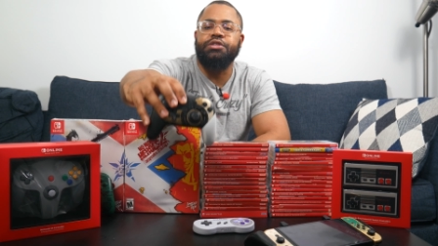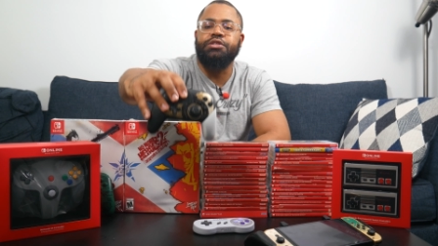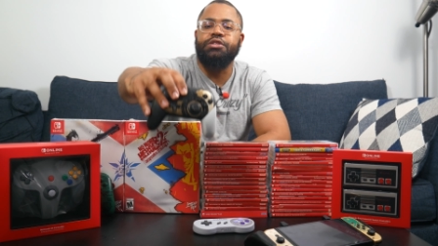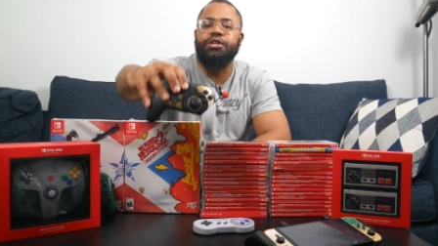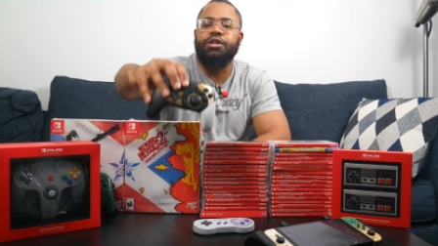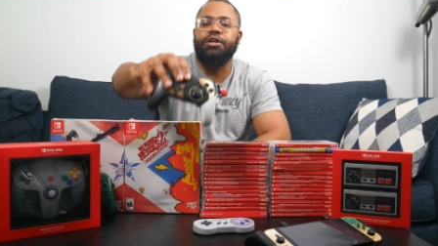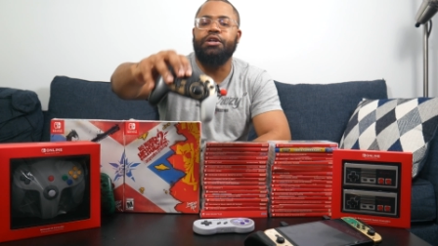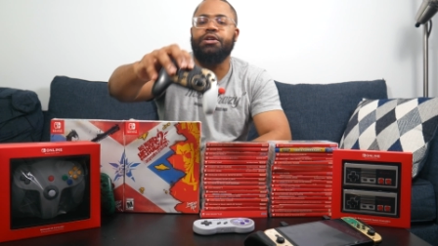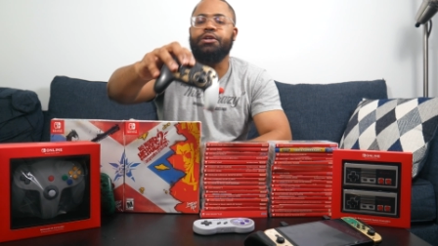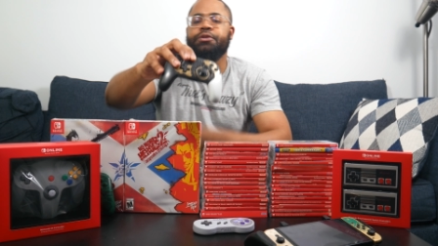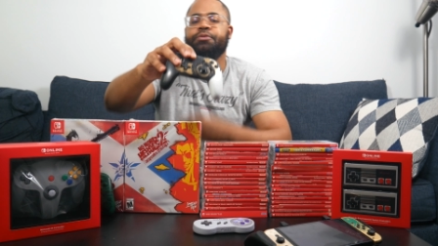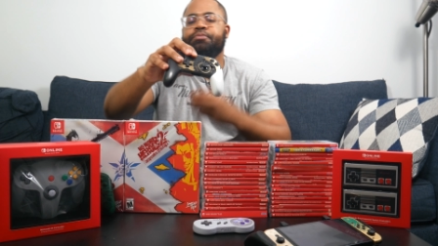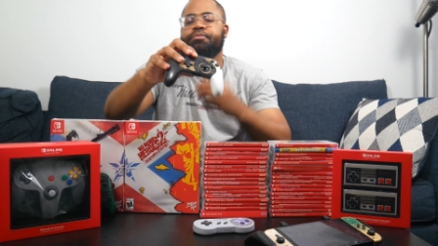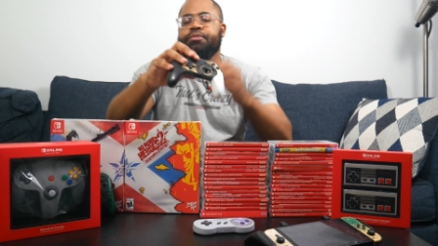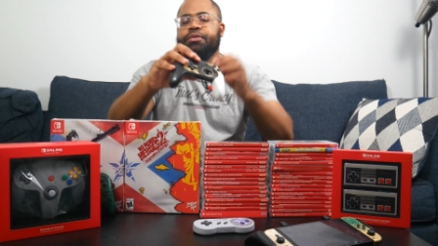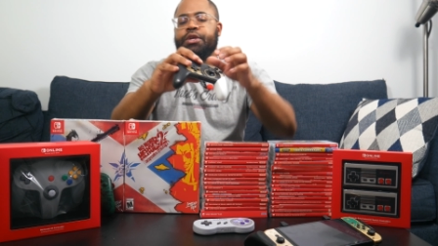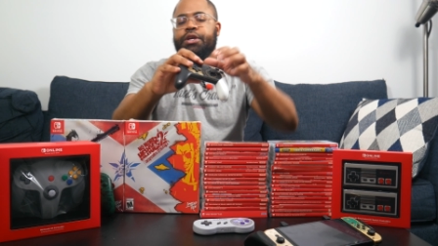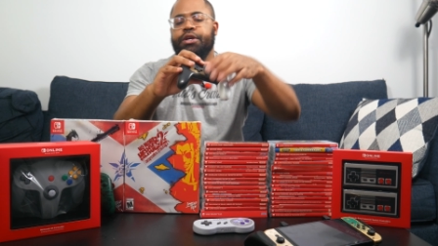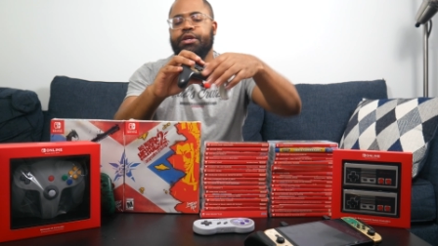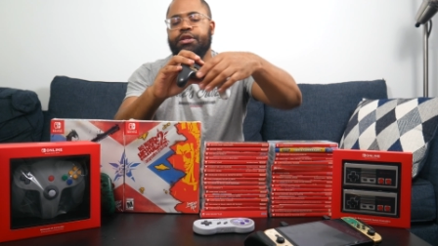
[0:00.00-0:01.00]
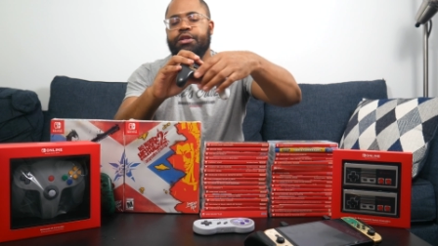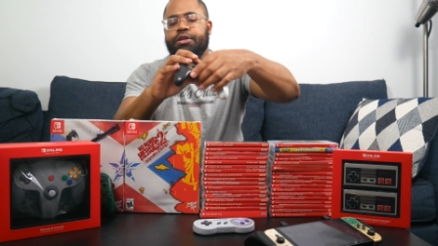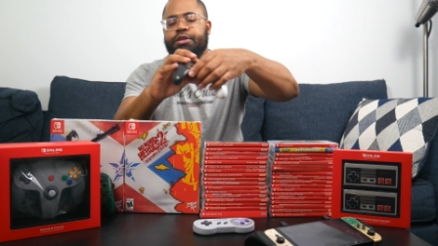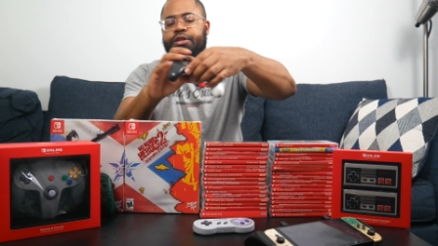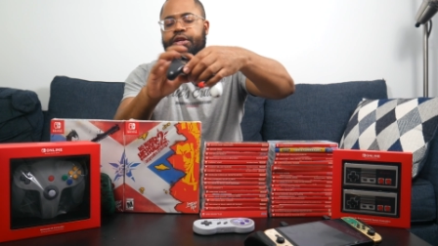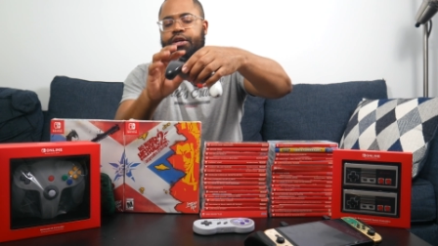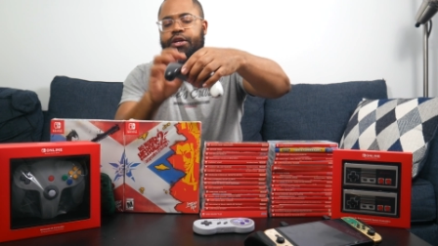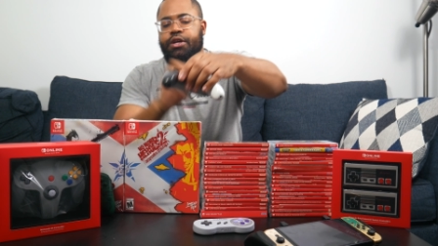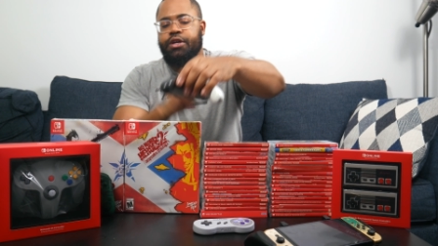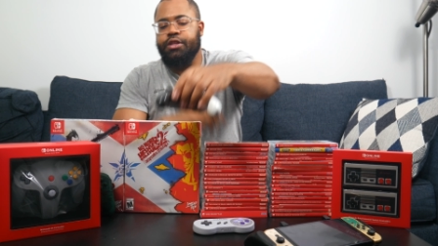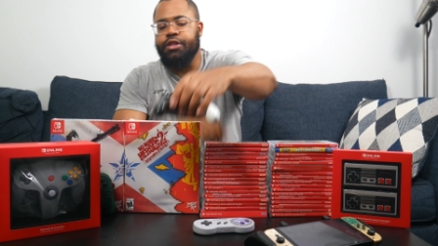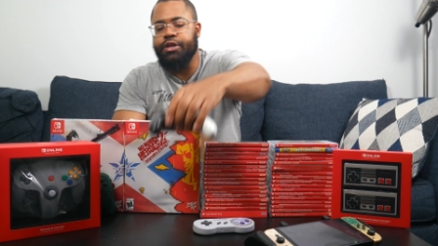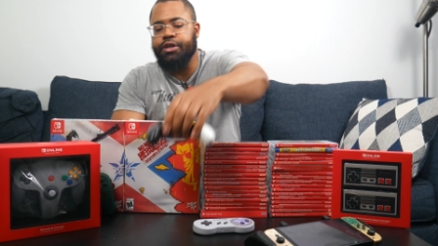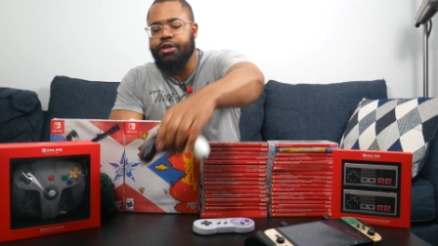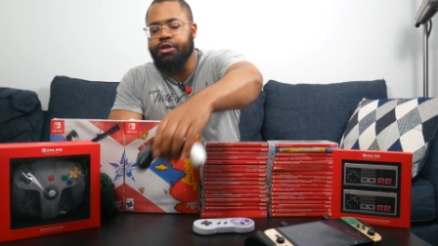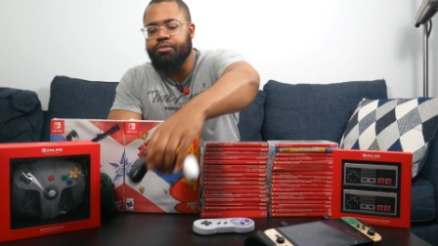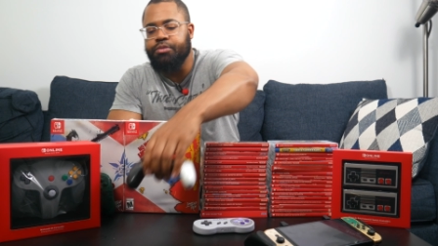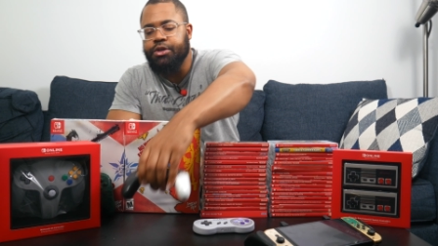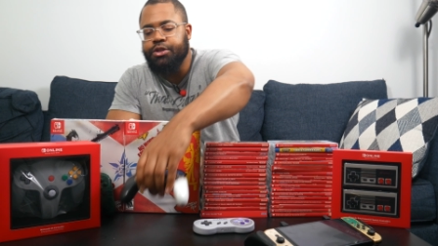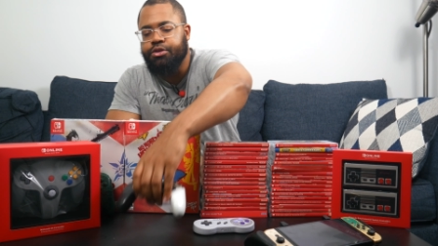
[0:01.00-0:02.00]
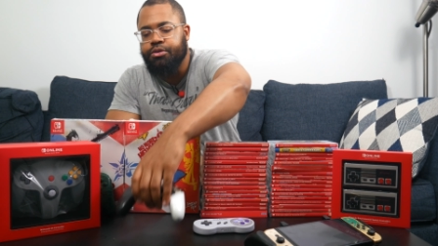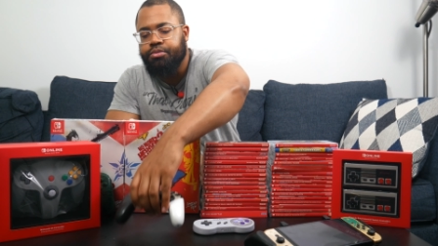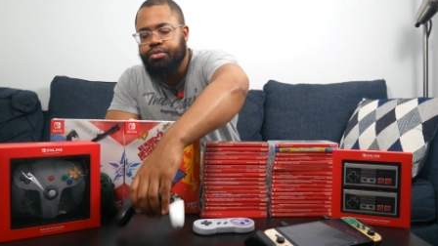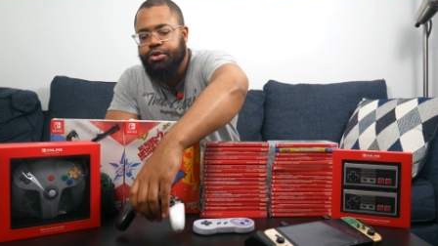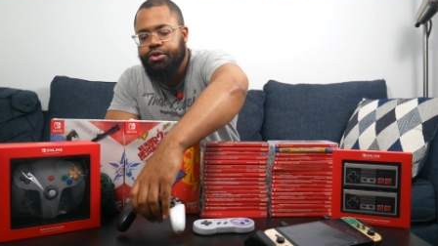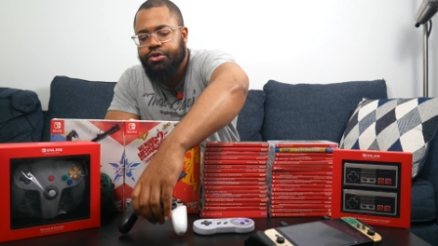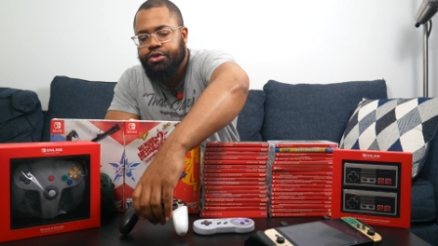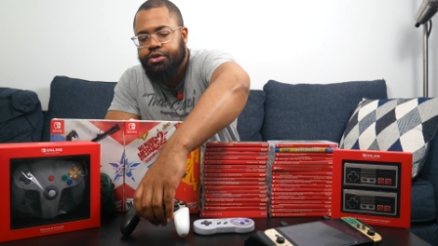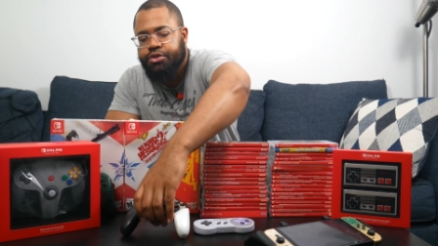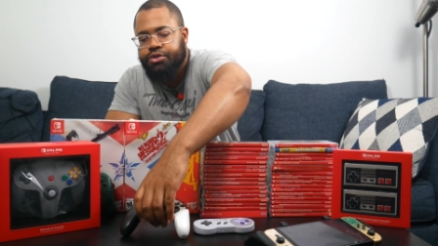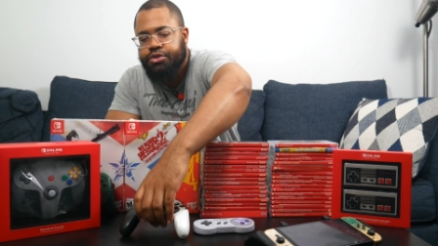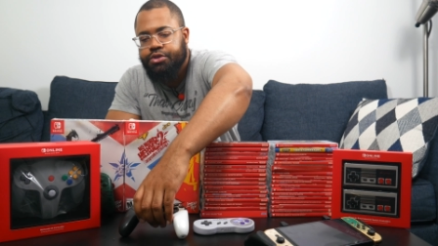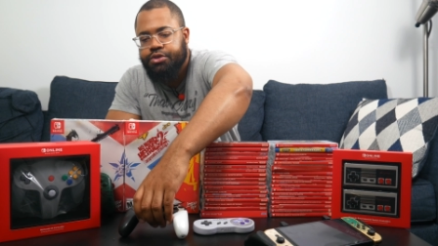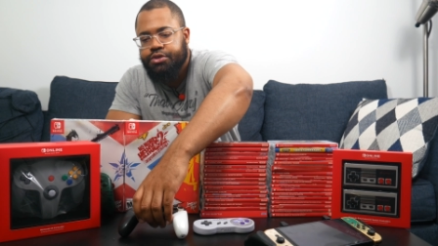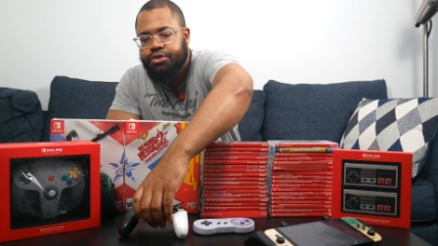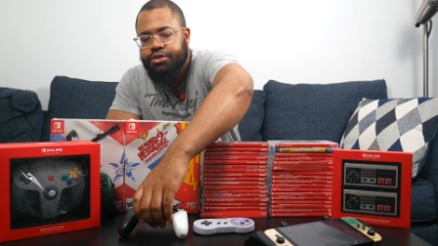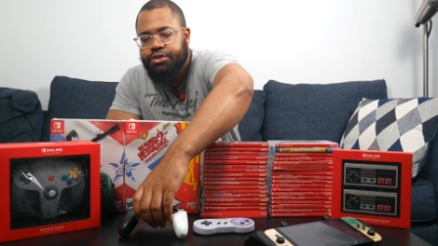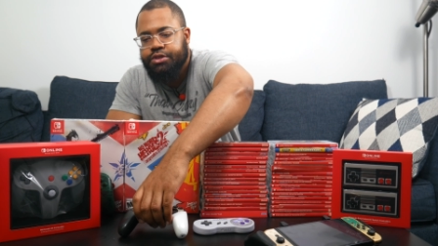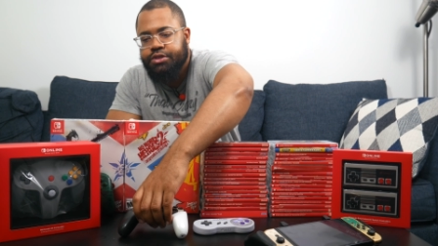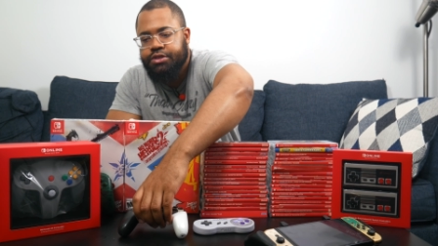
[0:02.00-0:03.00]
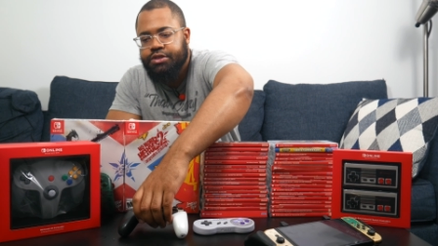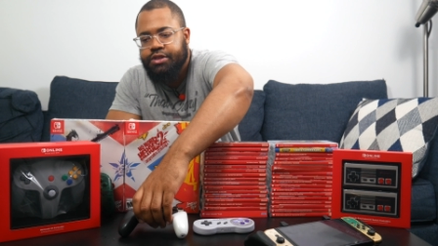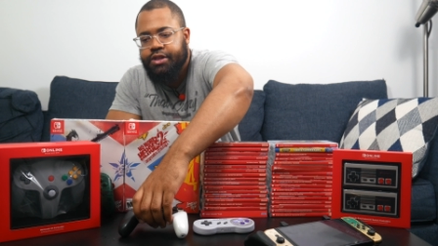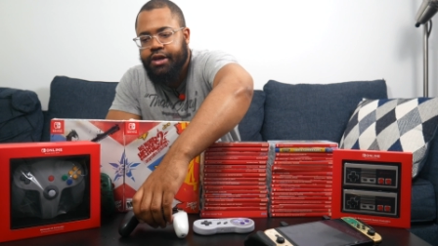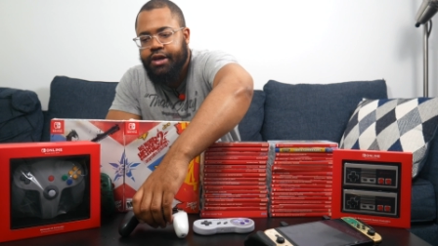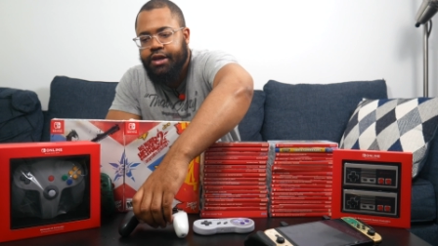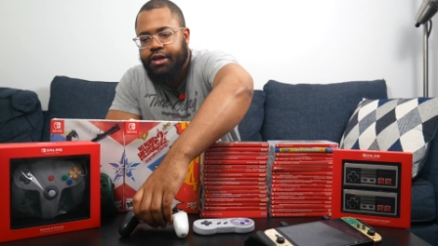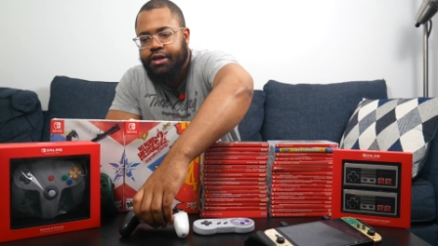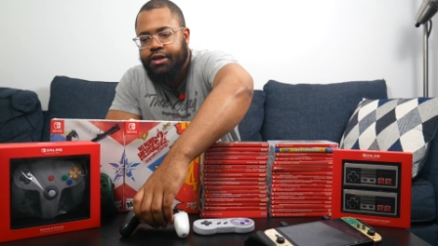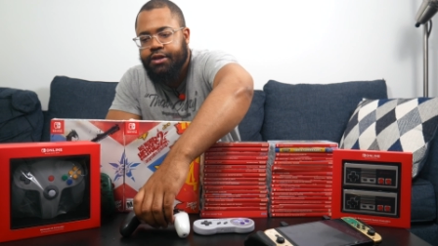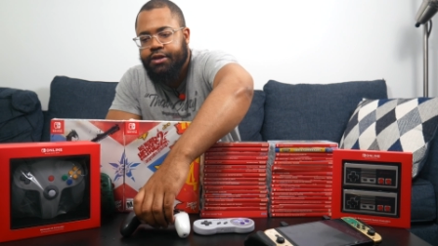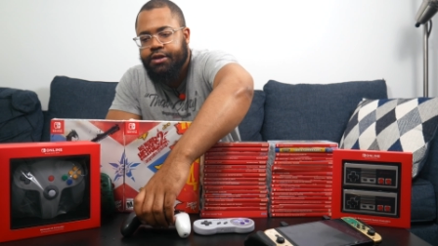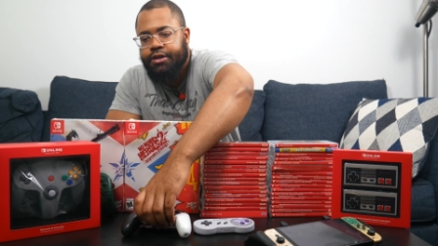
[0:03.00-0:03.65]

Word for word: The thing I like about the pro controllers is like